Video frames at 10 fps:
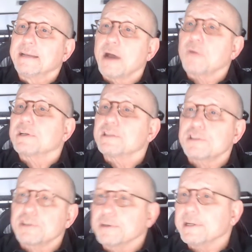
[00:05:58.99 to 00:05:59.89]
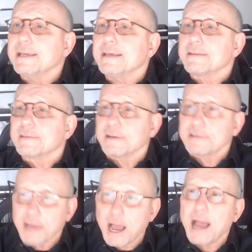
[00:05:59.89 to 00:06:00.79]
Now concerning
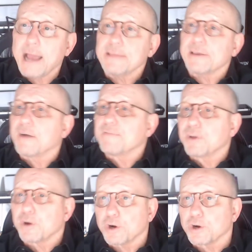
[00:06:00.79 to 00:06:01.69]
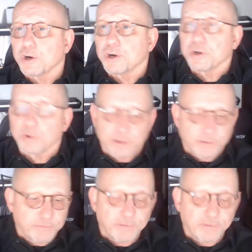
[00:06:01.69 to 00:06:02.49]
the tithe of the herd or the